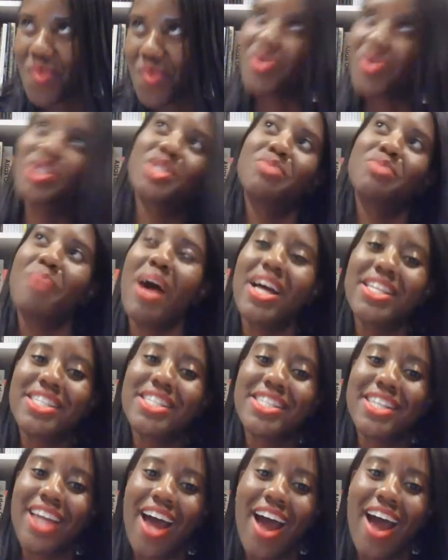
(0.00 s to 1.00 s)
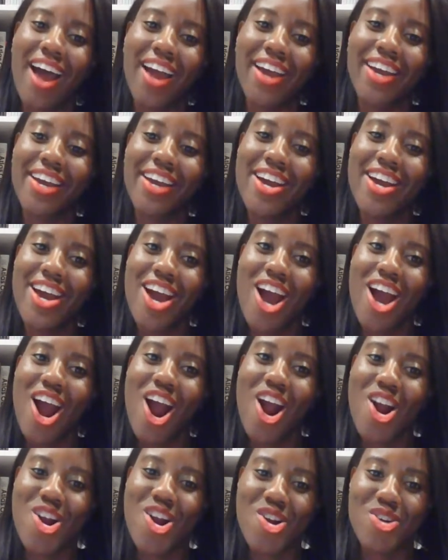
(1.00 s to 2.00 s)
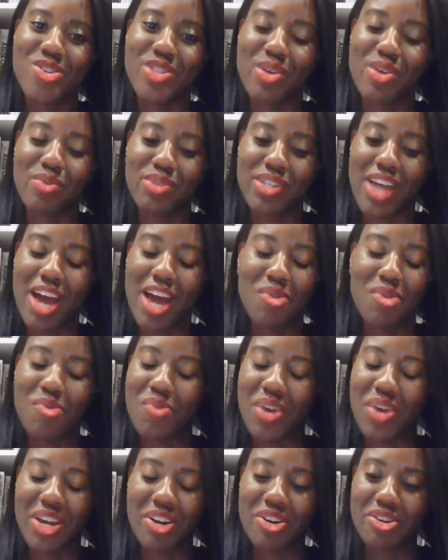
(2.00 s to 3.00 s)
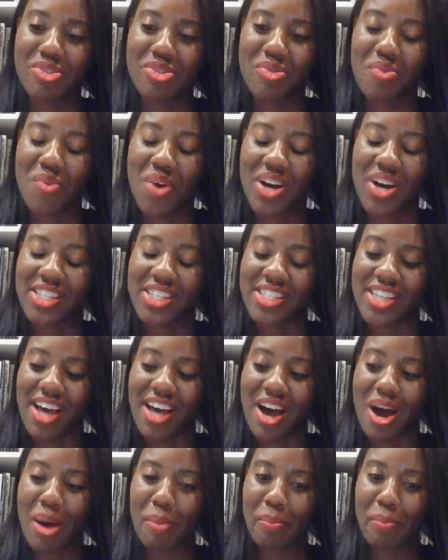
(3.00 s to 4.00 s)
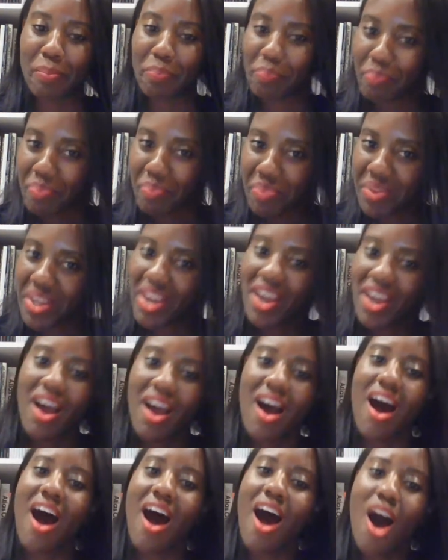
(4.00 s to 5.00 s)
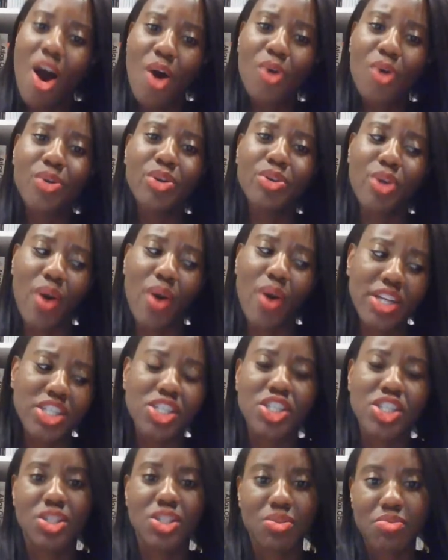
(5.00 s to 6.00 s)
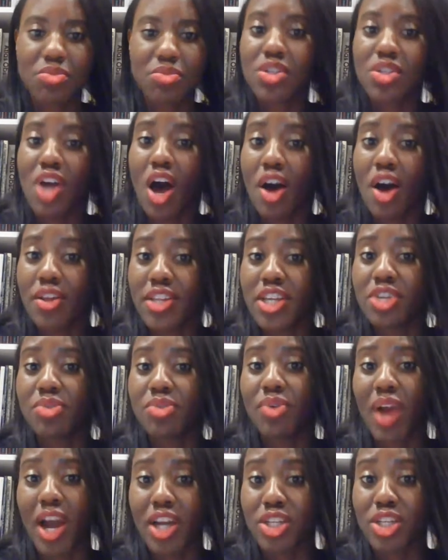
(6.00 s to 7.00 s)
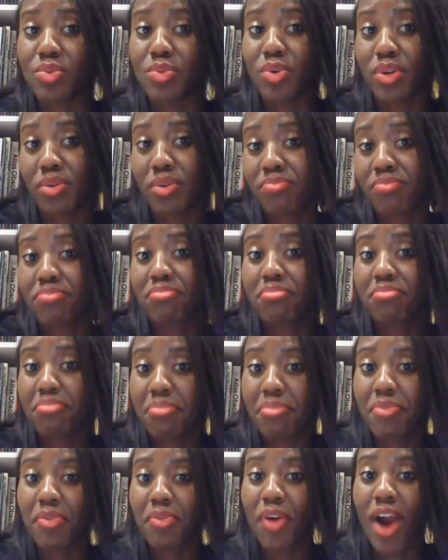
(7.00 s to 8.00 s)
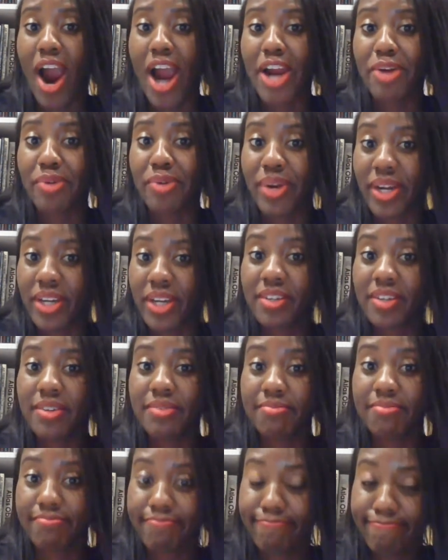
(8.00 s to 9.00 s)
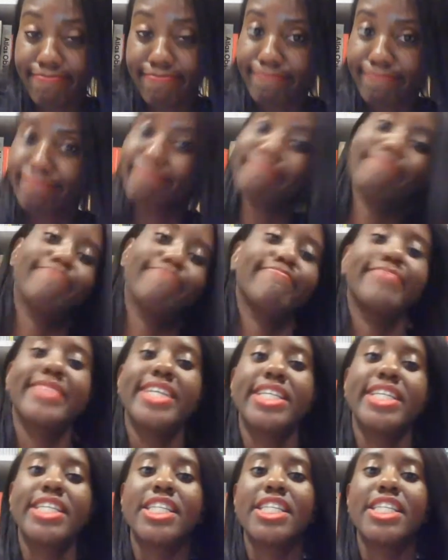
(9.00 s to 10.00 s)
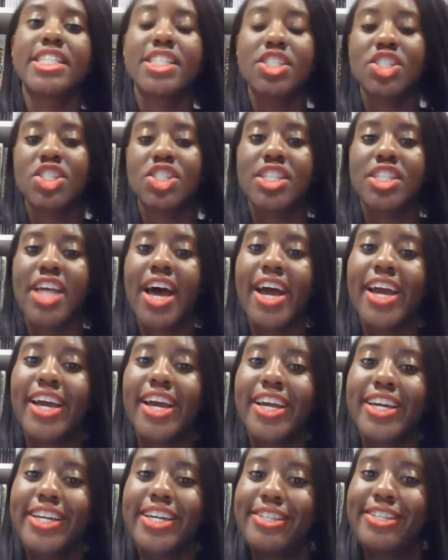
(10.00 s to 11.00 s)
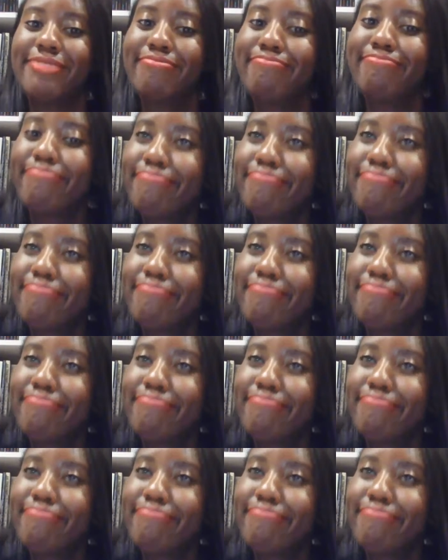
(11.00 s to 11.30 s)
response that I heard that was kind of weird was, oh, I just saw that you guys were hiring. And that's just like